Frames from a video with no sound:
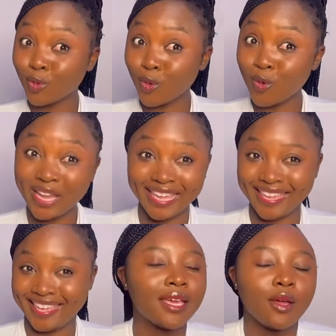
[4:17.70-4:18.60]
okay.
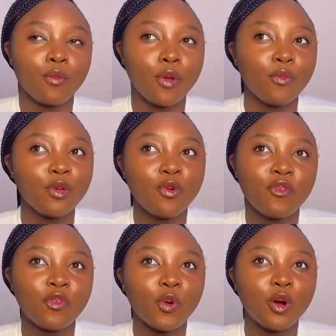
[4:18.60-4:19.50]
When we go
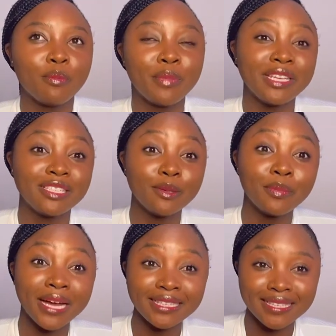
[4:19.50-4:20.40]
for birthday
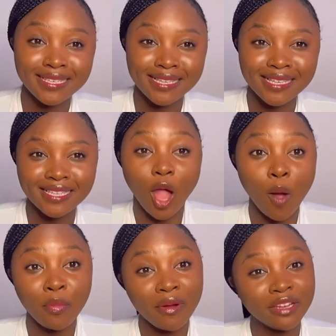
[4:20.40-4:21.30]
parties, our
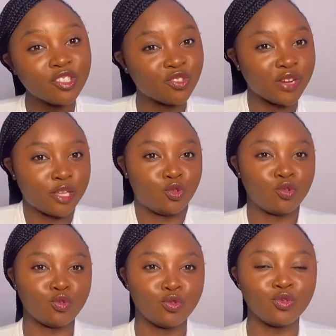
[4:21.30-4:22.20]
parents try
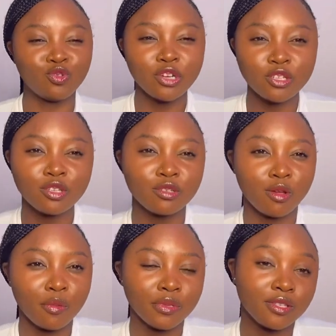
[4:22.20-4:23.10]
to dress us
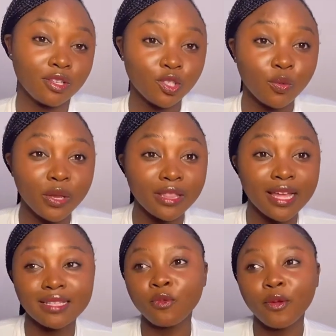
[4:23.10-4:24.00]
up in such a way
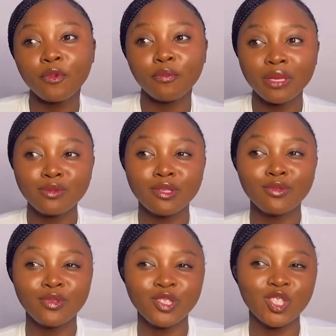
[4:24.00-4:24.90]
that when we meet with a
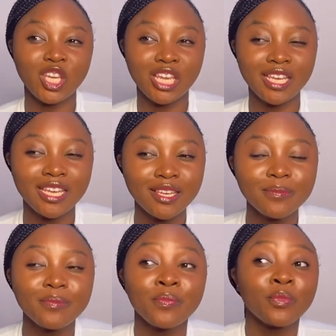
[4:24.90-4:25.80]
rich kid,
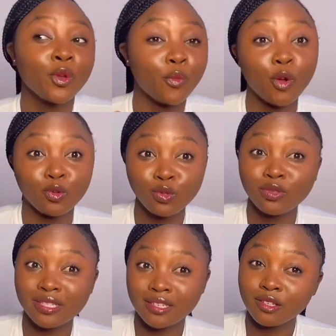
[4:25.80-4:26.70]
we also
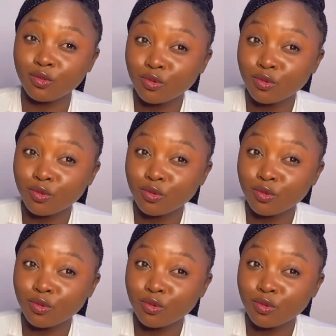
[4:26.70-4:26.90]
still look